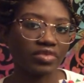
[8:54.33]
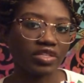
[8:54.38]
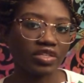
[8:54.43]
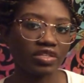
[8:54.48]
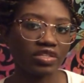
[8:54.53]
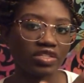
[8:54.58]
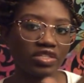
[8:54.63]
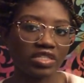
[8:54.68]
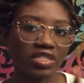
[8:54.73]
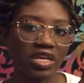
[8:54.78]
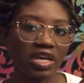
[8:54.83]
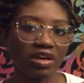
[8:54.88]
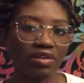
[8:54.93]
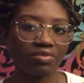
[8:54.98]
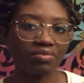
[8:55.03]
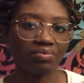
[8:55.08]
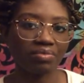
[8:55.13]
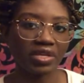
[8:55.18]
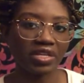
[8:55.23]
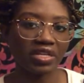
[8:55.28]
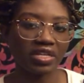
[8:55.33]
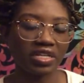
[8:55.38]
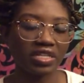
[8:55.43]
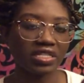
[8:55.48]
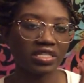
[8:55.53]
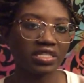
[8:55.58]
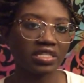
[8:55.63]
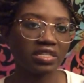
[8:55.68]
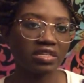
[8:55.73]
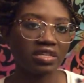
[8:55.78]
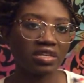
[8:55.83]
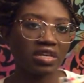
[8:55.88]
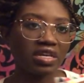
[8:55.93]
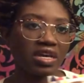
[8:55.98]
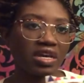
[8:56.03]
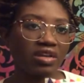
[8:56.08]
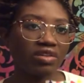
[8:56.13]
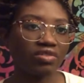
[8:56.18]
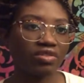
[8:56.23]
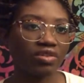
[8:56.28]
you see how big it is?
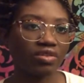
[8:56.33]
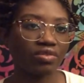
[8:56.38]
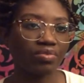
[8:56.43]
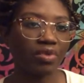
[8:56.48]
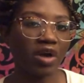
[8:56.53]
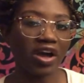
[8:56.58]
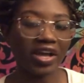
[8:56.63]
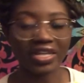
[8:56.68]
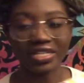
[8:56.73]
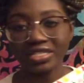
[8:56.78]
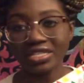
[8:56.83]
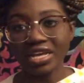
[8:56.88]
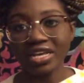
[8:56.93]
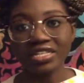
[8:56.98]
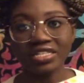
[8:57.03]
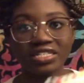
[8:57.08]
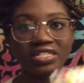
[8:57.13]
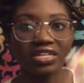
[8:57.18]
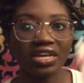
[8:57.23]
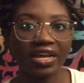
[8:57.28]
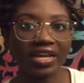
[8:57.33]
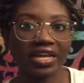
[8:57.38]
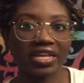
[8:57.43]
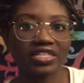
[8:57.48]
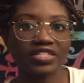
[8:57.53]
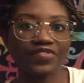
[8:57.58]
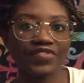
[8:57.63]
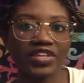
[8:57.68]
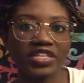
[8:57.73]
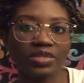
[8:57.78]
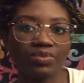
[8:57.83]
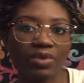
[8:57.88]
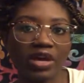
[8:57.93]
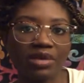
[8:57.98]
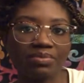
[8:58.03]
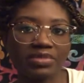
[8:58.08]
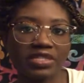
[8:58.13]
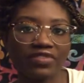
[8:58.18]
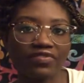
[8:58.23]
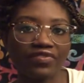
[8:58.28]
I don't know, pocket sized, I guess, face
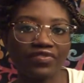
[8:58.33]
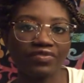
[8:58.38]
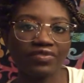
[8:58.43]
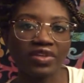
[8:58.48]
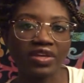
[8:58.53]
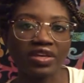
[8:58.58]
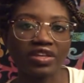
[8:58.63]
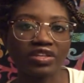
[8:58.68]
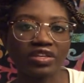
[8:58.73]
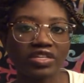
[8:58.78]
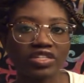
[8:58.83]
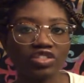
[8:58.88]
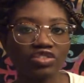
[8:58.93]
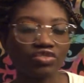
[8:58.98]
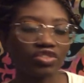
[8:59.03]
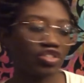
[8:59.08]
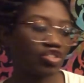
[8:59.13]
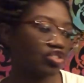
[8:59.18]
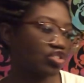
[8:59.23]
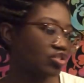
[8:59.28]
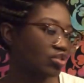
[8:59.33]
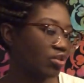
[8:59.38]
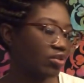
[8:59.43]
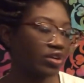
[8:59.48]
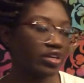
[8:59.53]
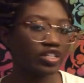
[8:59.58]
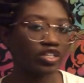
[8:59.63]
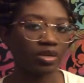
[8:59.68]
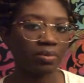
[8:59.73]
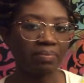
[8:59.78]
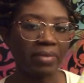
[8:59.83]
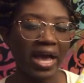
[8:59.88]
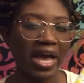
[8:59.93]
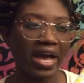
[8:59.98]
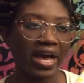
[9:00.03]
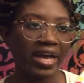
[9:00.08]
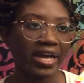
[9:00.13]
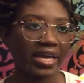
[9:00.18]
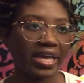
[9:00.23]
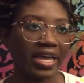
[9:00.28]
wipes and because you can just throw it in your
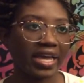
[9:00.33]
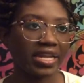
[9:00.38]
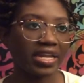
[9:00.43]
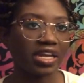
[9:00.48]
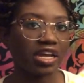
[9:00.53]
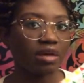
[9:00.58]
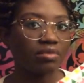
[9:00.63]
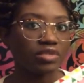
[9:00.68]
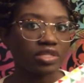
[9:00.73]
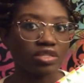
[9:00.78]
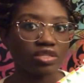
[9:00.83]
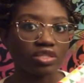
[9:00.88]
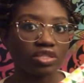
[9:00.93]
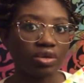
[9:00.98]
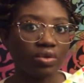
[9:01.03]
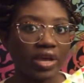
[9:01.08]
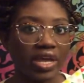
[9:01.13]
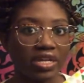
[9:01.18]
bag and it comes in so